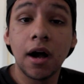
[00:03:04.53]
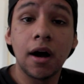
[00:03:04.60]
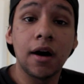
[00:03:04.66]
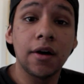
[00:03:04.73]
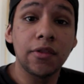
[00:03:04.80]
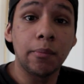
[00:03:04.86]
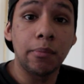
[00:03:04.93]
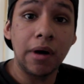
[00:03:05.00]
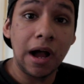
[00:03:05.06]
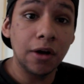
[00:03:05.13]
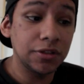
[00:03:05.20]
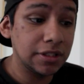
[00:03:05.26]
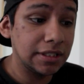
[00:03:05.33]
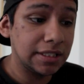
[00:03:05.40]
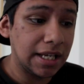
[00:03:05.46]
The
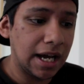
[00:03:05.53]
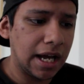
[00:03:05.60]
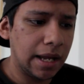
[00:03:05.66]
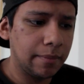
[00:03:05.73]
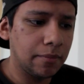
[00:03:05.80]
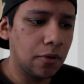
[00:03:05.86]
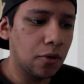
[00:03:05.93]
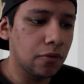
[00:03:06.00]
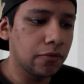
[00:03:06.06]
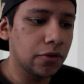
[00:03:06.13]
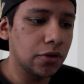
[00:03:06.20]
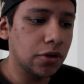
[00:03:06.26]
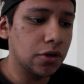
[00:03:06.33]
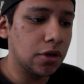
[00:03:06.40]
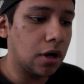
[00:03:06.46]
browsing time
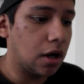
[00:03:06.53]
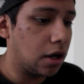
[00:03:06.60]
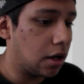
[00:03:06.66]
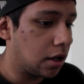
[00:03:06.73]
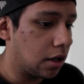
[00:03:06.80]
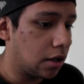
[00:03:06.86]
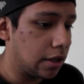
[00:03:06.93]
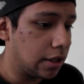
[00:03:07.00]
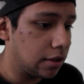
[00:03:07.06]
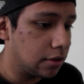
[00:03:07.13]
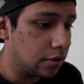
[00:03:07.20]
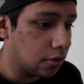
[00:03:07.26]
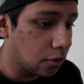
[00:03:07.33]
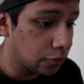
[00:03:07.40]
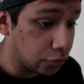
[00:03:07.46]
over
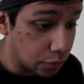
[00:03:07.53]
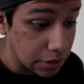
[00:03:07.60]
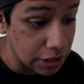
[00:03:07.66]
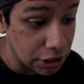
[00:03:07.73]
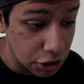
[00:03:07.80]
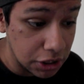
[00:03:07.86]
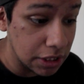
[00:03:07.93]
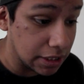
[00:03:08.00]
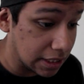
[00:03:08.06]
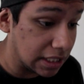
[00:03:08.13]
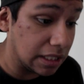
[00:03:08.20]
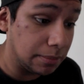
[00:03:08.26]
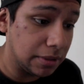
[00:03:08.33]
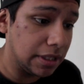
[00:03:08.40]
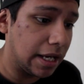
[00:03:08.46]
3G is going
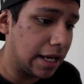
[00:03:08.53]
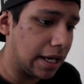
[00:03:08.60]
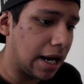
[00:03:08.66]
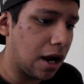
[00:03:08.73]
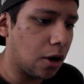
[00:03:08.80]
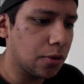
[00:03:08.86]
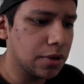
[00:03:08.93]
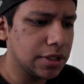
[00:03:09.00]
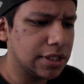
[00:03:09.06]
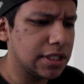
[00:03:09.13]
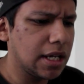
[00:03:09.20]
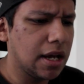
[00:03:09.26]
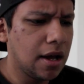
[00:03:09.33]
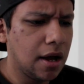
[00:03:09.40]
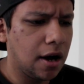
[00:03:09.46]
to be 8 hours.
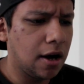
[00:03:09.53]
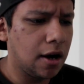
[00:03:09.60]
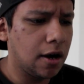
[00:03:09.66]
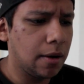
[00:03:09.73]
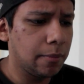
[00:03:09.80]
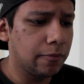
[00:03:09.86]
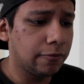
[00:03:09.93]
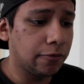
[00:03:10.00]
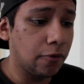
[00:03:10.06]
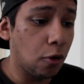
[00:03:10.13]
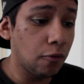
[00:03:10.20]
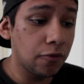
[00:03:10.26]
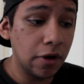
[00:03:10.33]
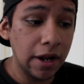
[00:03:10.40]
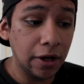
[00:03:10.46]

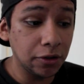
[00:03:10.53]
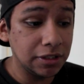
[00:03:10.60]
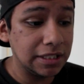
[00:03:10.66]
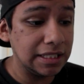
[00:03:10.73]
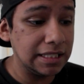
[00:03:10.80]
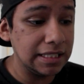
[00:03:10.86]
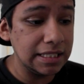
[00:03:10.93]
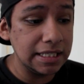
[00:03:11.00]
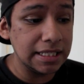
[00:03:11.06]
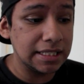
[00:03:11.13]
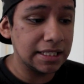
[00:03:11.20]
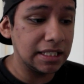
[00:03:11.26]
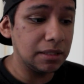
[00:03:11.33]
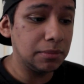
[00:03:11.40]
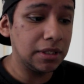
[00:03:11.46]
Over LTE, it's
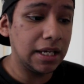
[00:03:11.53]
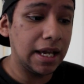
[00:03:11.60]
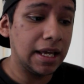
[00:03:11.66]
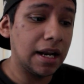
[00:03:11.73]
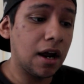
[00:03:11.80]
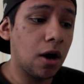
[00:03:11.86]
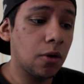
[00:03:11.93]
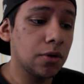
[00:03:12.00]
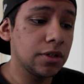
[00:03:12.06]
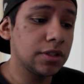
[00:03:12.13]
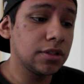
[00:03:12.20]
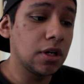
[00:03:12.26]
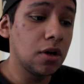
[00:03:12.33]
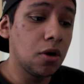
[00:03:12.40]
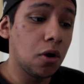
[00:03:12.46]
going to be 8
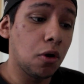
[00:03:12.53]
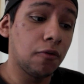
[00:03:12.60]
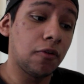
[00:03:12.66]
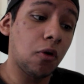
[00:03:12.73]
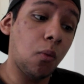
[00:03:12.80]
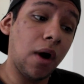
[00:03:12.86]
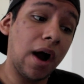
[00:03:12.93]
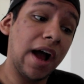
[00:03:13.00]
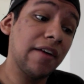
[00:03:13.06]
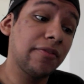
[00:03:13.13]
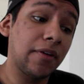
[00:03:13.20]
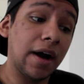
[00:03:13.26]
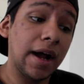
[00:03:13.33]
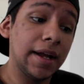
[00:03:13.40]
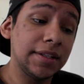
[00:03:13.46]
hours. Over
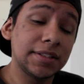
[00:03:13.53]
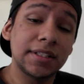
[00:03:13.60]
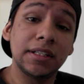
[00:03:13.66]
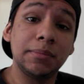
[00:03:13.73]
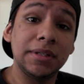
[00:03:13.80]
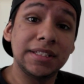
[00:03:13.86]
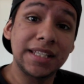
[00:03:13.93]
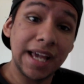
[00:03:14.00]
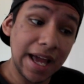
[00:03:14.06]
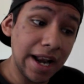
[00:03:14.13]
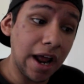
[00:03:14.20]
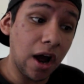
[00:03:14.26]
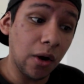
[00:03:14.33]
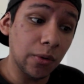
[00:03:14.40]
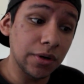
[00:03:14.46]
Wi-Fi, it's going to be 10
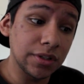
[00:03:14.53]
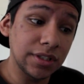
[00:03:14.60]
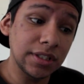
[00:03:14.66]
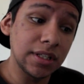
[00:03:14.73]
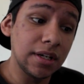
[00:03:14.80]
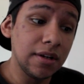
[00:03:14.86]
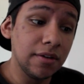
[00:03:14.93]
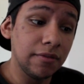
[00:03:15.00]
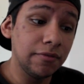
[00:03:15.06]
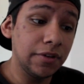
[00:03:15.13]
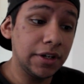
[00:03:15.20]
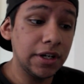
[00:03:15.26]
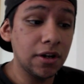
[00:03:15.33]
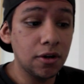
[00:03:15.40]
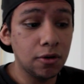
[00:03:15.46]
hours.
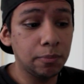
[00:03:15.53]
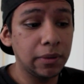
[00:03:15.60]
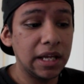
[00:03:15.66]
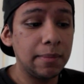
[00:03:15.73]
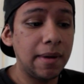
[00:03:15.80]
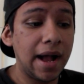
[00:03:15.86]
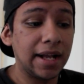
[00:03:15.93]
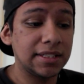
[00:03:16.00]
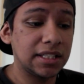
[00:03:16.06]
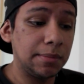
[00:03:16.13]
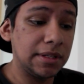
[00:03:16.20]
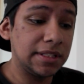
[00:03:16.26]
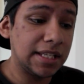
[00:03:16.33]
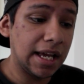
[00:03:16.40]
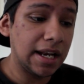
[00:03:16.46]
Video playback is going
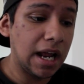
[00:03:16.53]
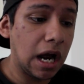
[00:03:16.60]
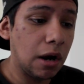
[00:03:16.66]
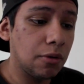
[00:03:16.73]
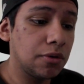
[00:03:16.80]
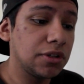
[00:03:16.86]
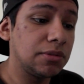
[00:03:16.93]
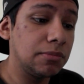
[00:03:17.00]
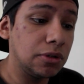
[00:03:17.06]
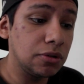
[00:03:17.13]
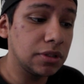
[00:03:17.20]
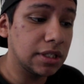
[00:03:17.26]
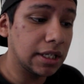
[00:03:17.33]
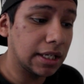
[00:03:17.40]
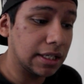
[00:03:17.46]
to be 10 hours.
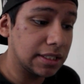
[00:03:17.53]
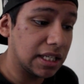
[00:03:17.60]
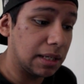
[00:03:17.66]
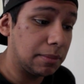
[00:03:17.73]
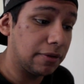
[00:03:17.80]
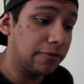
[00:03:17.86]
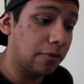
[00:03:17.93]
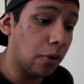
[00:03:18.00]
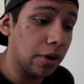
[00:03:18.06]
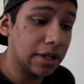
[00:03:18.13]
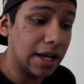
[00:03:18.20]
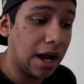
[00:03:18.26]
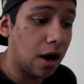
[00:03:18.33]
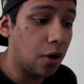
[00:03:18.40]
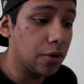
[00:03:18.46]
Music is going to be
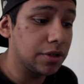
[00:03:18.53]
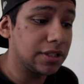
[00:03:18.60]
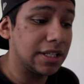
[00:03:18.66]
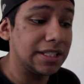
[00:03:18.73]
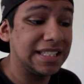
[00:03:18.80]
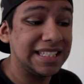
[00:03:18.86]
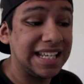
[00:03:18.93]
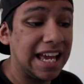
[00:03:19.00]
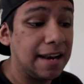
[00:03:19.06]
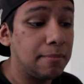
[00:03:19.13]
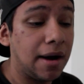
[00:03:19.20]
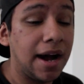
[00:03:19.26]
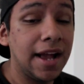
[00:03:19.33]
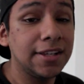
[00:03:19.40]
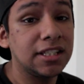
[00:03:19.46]
40 hours. And
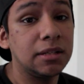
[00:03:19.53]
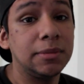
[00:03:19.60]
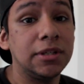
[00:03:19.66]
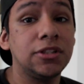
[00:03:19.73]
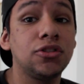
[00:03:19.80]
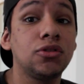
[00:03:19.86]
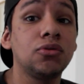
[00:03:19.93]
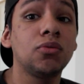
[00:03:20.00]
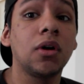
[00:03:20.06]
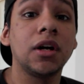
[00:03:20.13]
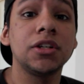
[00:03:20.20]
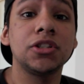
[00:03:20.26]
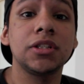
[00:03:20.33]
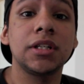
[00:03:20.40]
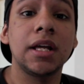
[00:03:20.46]
standby is going to be
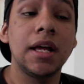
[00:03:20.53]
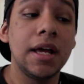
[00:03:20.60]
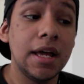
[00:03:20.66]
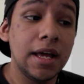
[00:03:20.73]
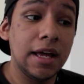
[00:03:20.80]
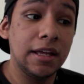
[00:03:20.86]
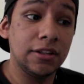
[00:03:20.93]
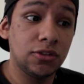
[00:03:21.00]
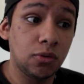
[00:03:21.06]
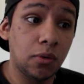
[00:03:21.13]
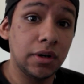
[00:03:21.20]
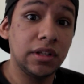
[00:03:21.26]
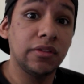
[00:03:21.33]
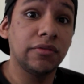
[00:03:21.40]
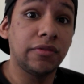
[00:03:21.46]

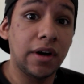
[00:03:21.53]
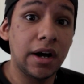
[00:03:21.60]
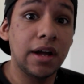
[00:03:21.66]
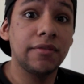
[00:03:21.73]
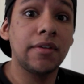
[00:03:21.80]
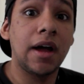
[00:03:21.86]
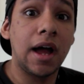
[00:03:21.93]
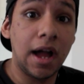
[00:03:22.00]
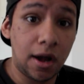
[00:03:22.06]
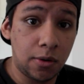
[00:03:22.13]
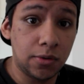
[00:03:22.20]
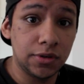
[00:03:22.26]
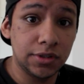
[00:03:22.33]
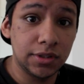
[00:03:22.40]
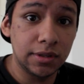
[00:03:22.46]
225
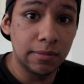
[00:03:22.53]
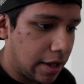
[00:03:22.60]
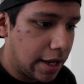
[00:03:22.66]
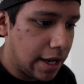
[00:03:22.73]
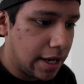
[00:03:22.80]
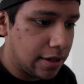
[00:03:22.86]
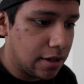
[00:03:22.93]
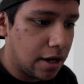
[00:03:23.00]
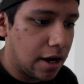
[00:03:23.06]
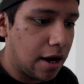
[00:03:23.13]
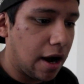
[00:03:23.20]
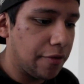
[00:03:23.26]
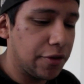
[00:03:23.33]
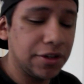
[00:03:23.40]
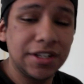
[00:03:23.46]
hours. And
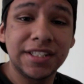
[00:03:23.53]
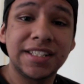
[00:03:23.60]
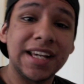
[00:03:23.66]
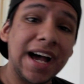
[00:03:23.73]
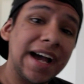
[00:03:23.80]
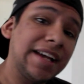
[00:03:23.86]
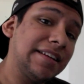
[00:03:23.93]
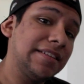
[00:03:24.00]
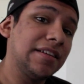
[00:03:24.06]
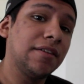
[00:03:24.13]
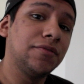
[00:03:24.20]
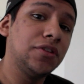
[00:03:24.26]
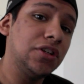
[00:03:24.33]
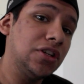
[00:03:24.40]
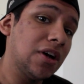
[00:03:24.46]
on the design
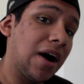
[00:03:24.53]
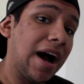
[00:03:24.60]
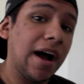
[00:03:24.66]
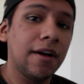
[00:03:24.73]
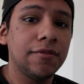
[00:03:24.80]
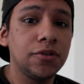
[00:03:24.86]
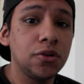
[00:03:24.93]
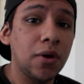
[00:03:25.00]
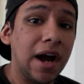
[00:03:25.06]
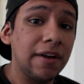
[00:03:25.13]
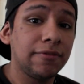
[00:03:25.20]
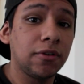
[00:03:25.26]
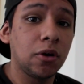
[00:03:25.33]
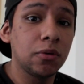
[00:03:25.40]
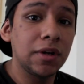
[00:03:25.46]
of the new
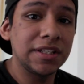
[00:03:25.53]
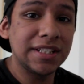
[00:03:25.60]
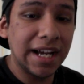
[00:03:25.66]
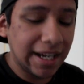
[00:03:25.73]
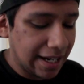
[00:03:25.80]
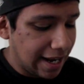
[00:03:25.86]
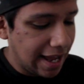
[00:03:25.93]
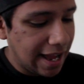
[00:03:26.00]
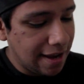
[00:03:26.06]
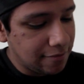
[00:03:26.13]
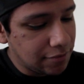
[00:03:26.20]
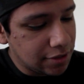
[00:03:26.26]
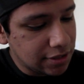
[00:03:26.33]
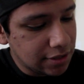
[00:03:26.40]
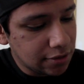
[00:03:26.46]
iPhone, it's not going to
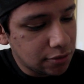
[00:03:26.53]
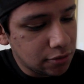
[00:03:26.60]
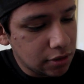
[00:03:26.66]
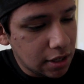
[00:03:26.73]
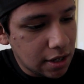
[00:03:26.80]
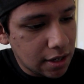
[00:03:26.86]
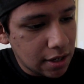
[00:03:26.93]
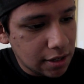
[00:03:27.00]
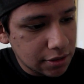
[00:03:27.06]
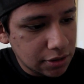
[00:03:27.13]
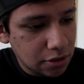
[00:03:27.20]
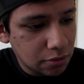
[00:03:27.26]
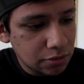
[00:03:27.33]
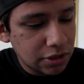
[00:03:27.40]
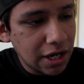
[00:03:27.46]
have this little you
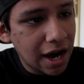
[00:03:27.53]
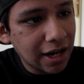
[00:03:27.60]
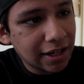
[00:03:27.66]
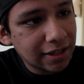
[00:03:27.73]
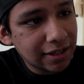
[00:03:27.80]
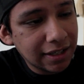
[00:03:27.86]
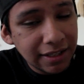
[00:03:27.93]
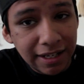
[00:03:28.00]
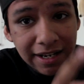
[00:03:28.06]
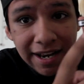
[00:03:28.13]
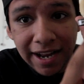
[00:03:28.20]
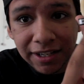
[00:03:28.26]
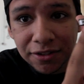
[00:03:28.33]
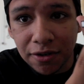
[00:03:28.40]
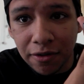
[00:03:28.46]
know, dock
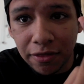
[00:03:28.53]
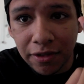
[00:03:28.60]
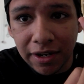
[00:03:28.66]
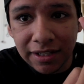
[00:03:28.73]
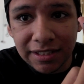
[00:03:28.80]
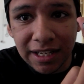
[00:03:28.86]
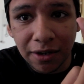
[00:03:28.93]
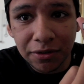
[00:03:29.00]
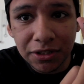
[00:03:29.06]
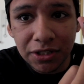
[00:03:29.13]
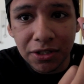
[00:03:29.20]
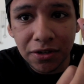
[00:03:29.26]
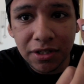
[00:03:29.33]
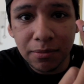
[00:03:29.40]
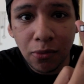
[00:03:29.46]
connector thing down
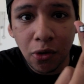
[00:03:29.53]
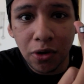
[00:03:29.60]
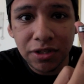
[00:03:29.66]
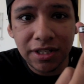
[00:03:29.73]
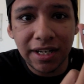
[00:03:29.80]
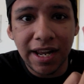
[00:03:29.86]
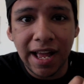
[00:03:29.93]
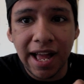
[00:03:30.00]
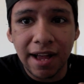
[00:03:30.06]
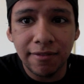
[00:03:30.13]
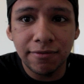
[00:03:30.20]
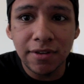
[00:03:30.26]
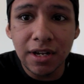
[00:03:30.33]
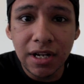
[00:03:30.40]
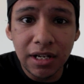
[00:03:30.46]
here anymore. It's going to
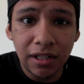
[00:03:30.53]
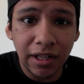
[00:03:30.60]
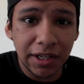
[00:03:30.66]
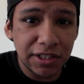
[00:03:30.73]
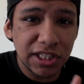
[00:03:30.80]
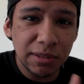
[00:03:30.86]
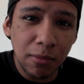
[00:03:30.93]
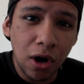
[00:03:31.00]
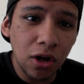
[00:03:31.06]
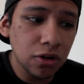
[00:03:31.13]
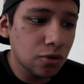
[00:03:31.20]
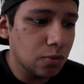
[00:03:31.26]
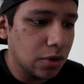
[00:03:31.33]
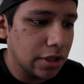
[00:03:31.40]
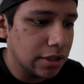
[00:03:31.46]
have like a
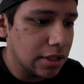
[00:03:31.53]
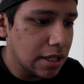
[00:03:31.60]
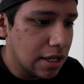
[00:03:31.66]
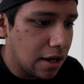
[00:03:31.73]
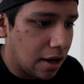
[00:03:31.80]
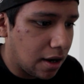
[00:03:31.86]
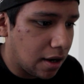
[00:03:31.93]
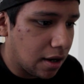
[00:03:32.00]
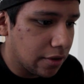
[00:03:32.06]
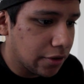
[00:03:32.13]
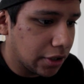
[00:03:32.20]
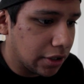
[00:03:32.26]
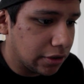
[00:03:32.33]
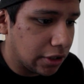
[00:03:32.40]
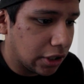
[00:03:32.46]
smaller one.
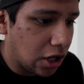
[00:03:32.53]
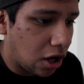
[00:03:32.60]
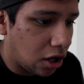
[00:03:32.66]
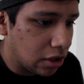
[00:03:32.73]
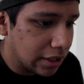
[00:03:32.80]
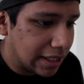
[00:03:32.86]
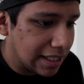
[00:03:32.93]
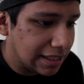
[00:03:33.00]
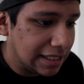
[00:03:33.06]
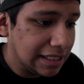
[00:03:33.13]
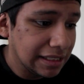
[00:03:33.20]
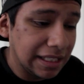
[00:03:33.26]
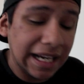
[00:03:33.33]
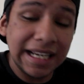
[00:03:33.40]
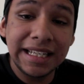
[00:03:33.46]
They're calling it the
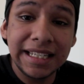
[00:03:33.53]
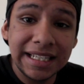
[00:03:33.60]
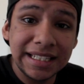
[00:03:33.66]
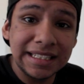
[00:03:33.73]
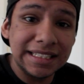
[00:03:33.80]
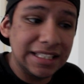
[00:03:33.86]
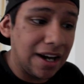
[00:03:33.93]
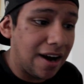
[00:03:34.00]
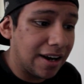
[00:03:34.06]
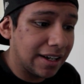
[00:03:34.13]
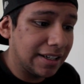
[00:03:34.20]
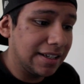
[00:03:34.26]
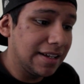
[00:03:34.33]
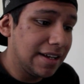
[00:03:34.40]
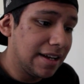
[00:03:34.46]
Lightning
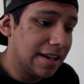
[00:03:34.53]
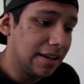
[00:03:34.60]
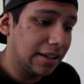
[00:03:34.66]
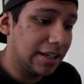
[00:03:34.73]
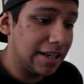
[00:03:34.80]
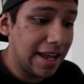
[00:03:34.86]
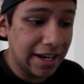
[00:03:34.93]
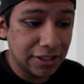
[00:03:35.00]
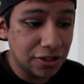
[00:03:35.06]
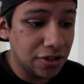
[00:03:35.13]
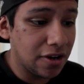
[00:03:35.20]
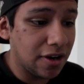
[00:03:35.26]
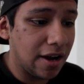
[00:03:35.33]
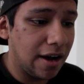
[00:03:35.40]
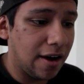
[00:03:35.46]
dock
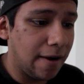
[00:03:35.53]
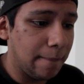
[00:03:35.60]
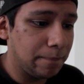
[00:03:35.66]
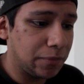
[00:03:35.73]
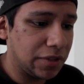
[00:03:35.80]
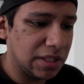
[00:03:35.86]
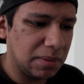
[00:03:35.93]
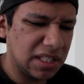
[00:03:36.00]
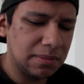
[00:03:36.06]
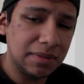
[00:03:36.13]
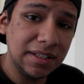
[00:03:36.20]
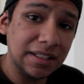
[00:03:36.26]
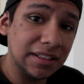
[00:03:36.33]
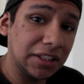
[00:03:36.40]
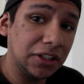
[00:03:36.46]
connector. It's supposed to
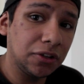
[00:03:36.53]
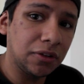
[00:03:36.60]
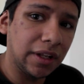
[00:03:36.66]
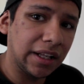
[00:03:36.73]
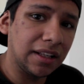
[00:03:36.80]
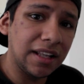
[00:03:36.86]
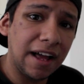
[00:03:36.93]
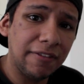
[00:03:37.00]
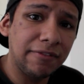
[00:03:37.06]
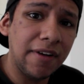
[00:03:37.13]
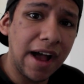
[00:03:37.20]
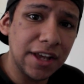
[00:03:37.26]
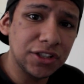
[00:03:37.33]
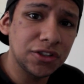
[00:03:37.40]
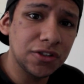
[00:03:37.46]
be, like, you know, a lot
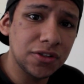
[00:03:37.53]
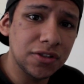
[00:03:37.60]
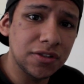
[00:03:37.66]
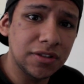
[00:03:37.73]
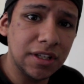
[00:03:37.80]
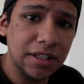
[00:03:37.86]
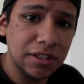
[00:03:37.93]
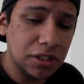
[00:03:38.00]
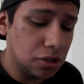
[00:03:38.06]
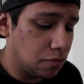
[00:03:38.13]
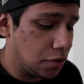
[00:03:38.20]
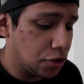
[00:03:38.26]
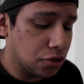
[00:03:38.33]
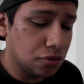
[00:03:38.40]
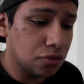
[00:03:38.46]
faster than the
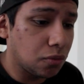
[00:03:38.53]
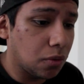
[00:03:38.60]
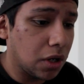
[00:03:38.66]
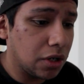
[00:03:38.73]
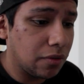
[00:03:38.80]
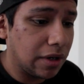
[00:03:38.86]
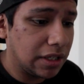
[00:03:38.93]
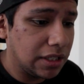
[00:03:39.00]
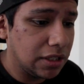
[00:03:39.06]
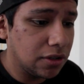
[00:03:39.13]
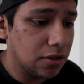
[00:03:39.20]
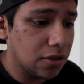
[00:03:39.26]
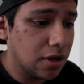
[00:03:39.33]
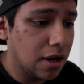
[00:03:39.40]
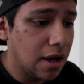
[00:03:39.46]
original one right
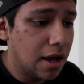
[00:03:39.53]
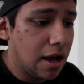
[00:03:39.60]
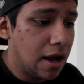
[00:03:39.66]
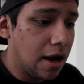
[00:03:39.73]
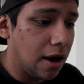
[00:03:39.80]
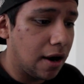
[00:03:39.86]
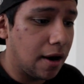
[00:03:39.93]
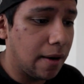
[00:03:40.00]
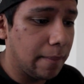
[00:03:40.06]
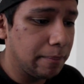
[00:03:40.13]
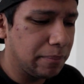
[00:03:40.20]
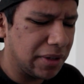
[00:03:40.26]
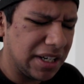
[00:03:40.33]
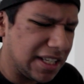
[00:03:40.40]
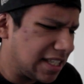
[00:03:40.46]
here,
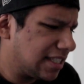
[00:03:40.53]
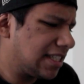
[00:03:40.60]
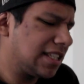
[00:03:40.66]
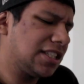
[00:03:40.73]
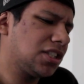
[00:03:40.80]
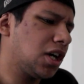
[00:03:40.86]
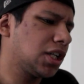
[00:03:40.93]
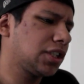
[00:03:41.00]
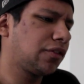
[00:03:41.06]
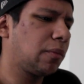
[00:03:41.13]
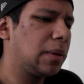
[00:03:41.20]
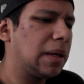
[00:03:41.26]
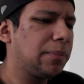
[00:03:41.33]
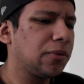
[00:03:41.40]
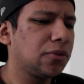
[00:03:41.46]
but it sucks for
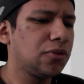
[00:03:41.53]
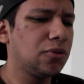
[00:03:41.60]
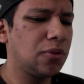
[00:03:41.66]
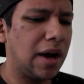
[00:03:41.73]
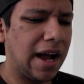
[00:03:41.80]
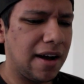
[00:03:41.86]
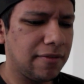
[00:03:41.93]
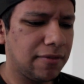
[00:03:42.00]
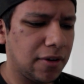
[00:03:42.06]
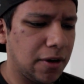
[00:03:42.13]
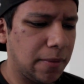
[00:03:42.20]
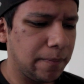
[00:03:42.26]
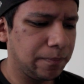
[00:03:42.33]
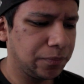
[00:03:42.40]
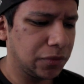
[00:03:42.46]
people who have
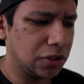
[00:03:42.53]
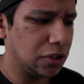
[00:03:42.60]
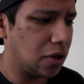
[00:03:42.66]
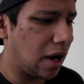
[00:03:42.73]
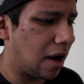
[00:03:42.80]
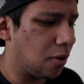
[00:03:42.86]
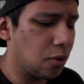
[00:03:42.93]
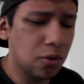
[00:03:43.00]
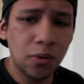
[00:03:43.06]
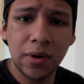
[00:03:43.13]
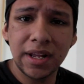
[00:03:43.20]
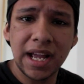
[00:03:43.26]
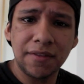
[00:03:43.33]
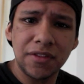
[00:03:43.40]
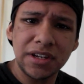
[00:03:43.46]
you know, who
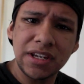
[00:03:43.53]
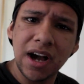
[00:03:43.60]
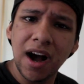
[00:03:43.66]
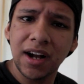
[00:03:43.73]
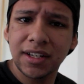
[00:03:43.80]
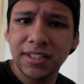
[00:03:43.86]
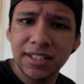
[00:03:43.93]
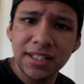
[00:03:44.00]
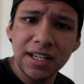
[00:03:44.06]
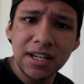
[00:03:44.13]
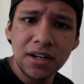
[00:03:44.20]
already have the docks,